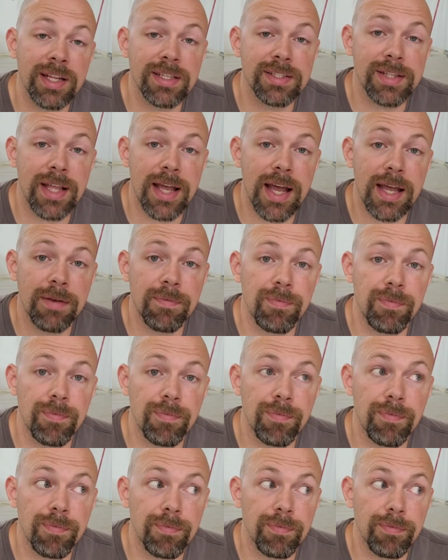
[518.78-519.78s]
is that
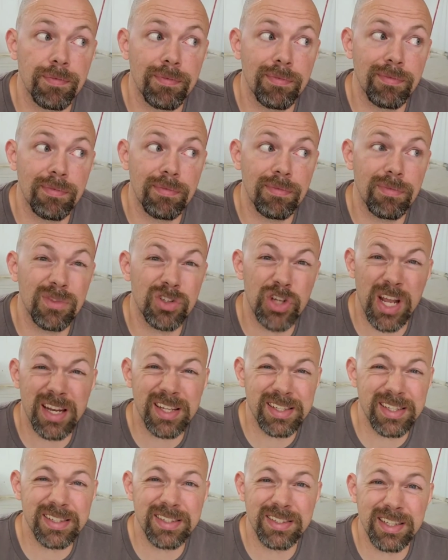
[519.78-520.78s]

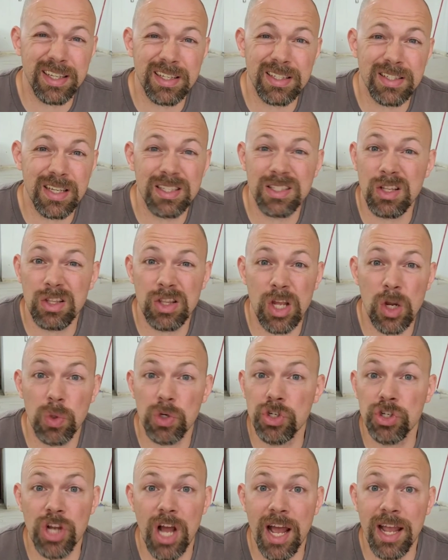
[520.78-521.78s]
Genesis 6 says that there
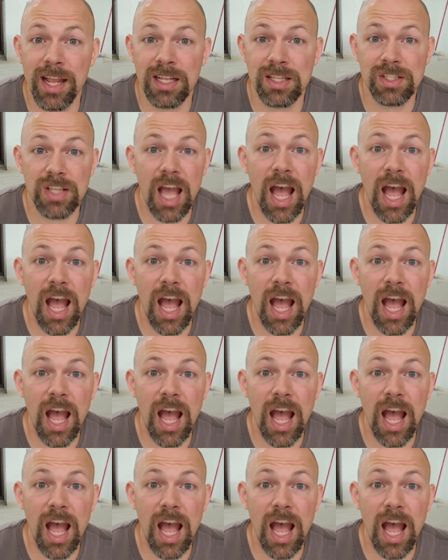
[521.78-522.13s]
were giants